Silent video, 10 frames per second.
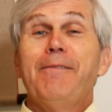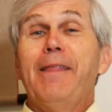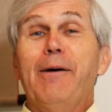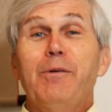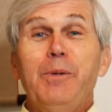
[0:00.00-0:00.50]

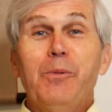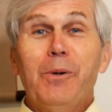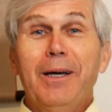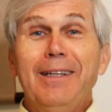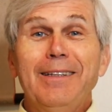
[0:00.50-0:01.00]
That would be
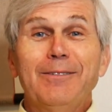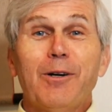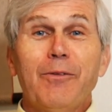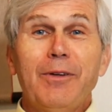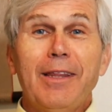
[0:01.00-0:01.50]
one
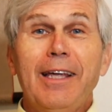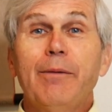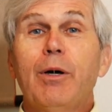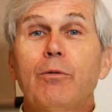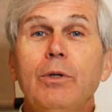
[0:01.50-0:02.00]
sort of a
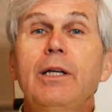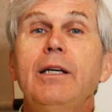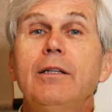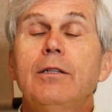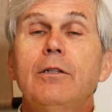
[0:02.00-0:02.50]
thing, but
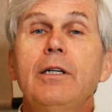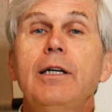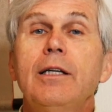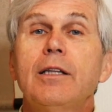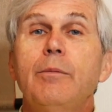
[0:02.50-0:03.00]
really
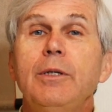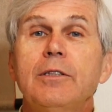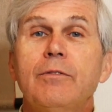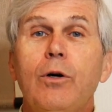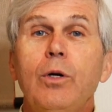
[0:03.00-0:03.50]
looking at the
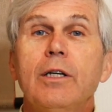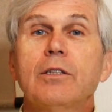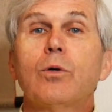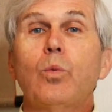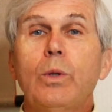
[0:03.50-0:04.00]
misophonia
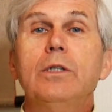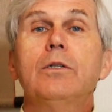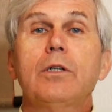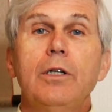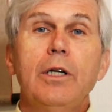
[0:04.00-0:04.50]
as a
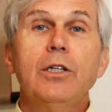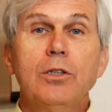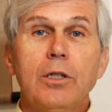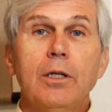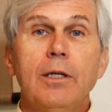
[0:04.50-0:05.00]
real
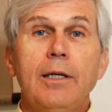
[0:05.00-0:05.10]
condition.